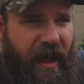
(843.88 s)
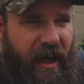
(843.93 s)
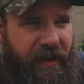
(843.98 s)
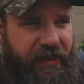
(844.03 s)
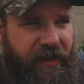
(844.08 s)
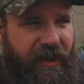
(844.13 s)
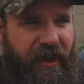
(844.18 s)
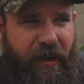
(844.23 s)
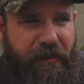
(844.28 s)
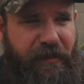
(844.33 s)

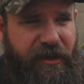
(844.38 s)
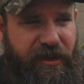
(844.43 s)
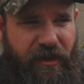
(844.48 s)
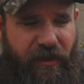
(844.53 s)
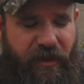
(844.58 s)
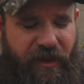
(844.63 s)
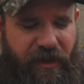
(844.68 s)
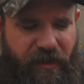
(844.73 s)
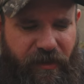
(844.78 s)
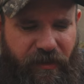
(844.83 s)
I think I'm just
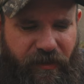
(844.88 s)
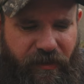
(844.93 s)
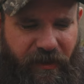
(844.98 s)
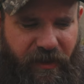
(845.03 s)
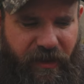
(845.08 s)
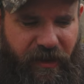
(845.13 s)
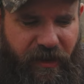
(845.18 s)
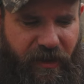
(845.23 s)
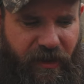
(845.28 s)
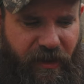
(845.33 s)
going to use
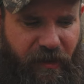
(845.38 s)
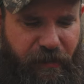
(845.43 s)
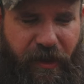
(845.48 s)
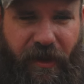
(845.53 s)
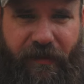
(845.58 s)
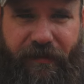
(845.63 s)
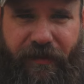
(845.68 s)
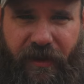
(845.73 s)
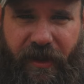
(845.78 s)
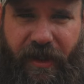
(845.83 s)
the uh,
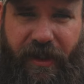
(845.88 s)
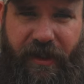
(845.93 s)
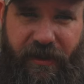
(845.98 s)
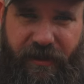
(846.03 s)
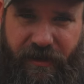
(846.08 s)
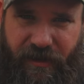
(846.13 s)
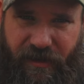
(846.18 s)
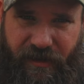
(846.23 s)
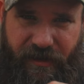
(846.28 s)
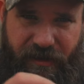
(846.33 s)

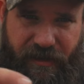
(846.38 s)
perforated